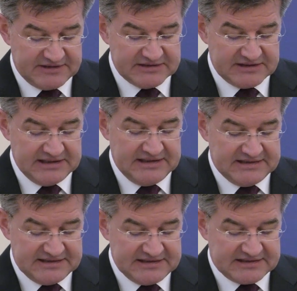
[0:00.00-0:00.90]
event
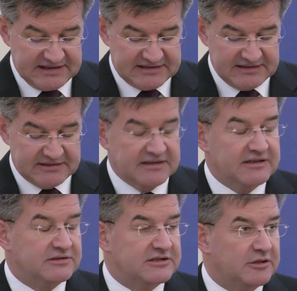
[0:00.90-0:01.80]
dedicated
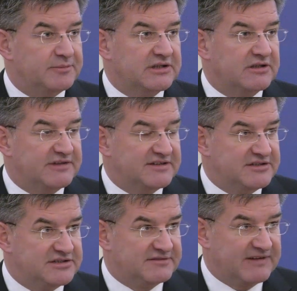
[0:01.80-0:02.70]
to the topic of
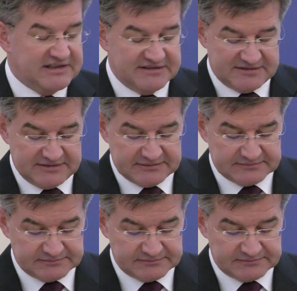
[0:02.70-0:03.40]
SDGs financing.